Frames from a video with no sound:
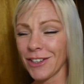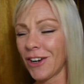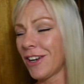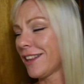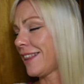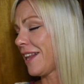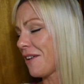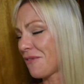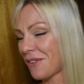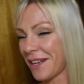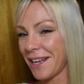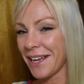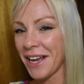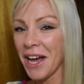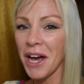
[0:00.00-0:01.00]
not
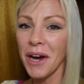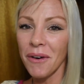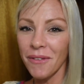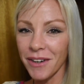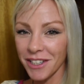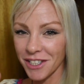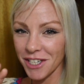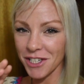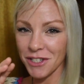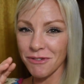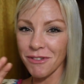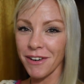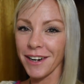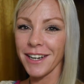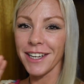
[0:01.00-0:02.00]
lovely. We're just
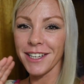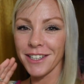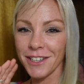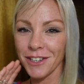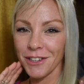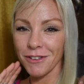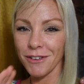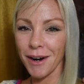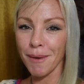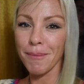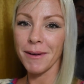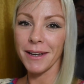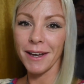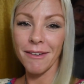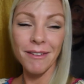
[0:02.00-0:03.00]
really
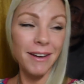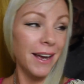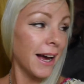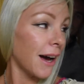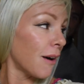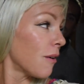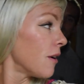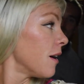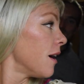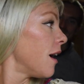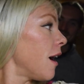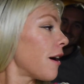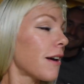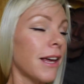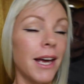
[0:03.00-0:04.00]
crap at going out.
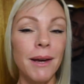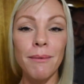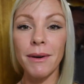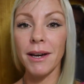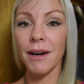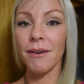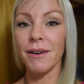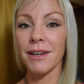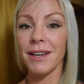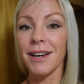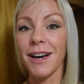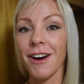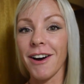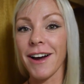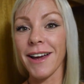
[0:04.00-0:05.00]
Okay, we're going.
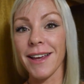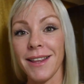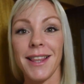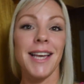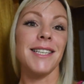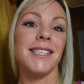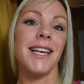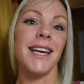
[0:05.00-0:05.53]
All right, that's